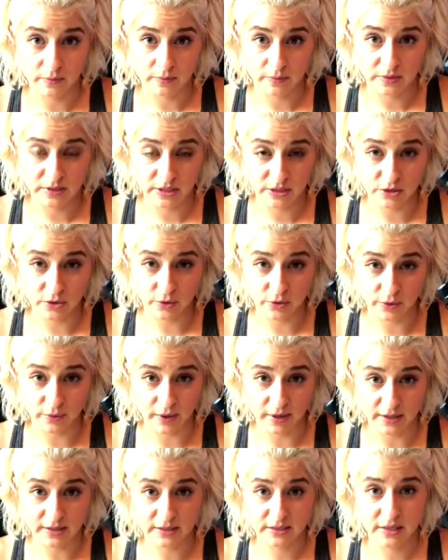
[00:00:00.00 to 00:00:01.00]
seasonal
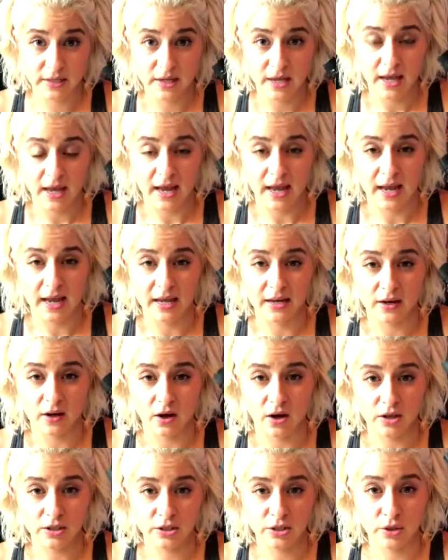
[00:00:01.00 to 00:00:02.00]
threats. And
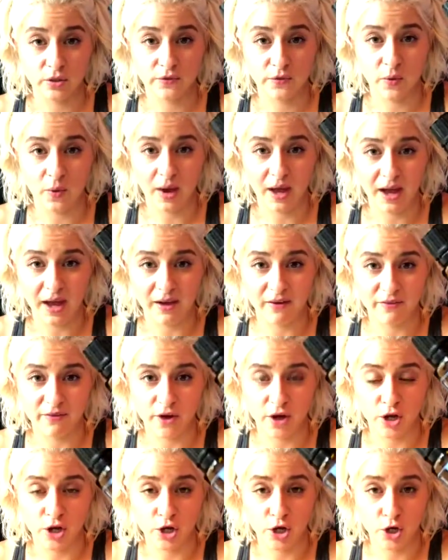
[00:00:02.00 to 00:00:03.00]
also if you have
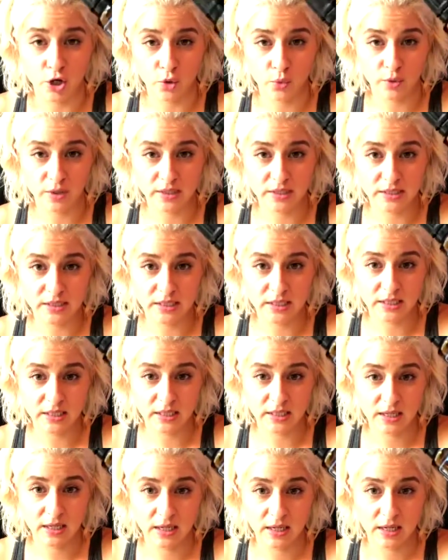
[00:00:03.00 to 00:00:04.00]

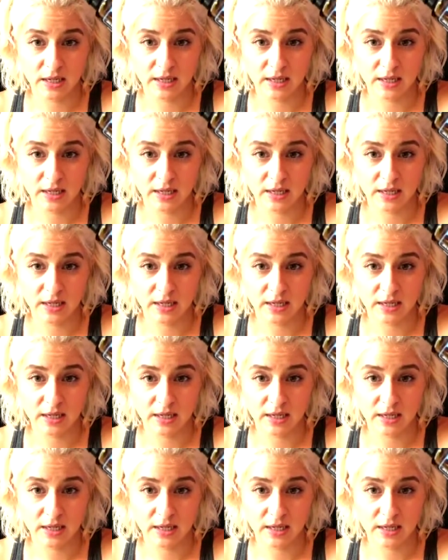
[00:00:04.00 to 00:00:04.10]
noisy